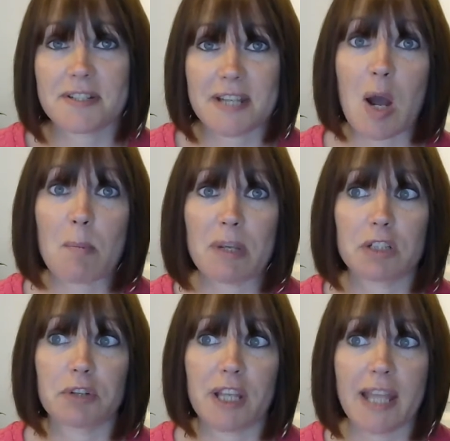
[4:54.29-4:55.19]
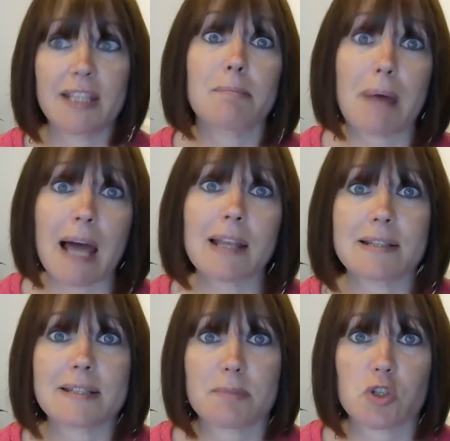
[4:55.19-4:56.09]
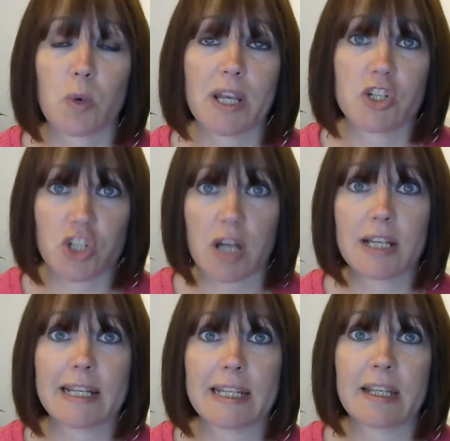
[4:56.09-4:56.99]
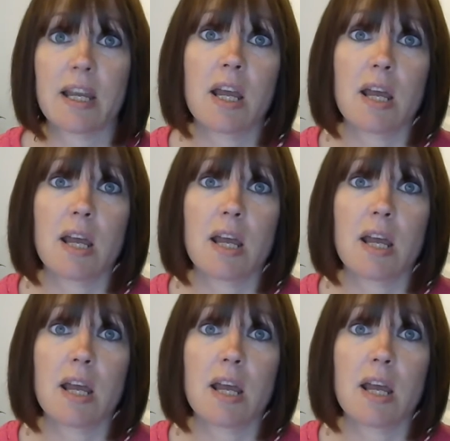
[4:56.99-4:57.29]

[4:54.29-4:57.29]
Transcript: to help me create the balance between juggling